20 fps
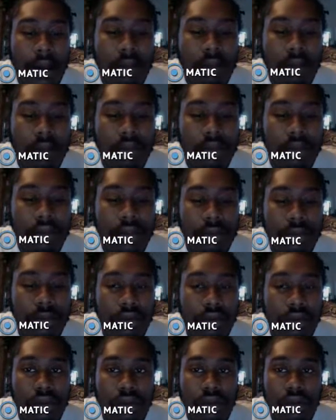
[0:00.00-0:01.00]

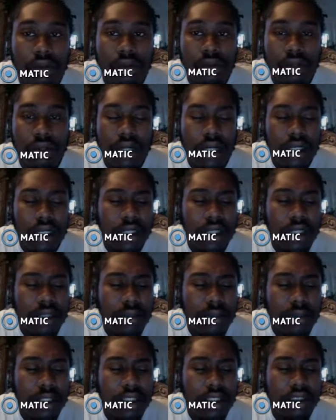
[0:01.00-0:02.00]
Crypto,
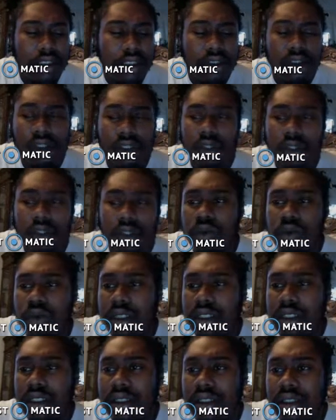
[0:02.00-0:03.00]
I'm not sure. What
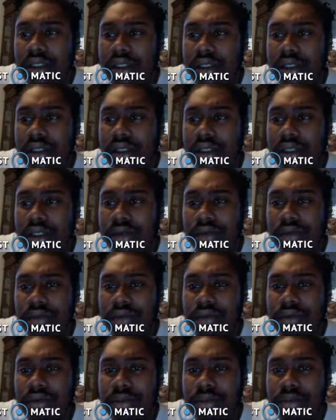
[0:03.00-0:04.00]
is
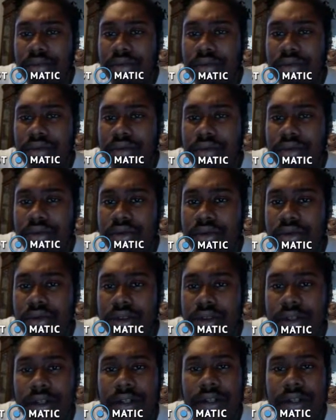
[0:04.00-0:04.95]
Ripple?